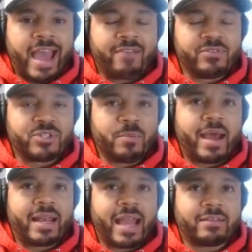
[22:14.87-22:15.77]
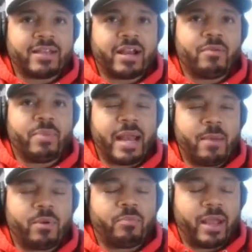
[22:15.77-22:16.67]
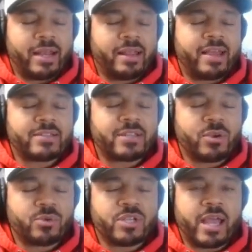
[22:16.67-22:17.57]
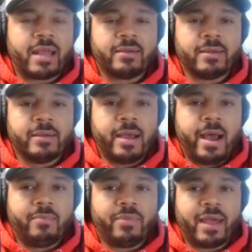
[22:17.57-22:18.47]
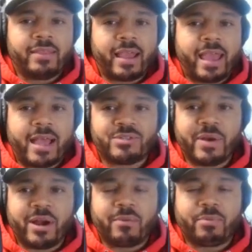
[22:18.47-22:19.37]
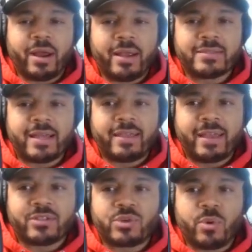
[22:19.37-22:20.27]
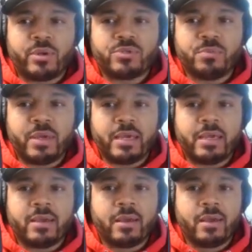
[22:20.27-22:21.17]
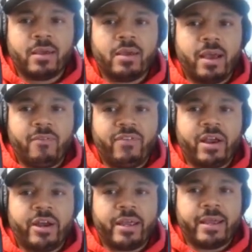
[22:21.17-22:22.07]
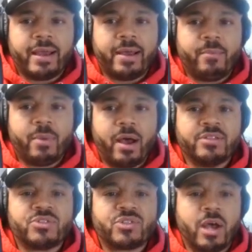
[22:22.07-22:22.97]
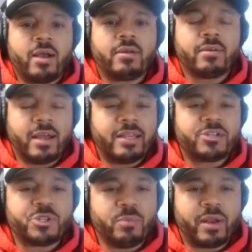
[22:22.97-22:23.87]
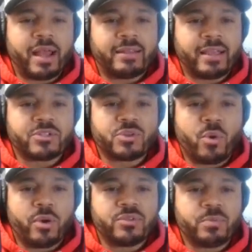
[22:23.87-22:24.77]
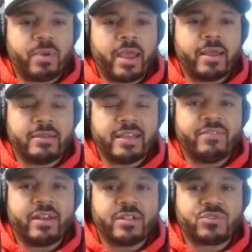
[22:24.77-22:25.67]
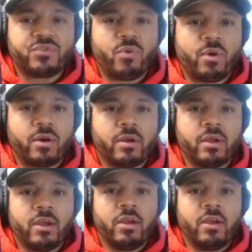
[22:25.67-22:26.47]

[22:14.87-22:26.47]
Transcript: having somebody out there and being able to play to that skill set that Kazmarek brings, I think it's going to be a very unsung addition, but I think it's going to pay dividends for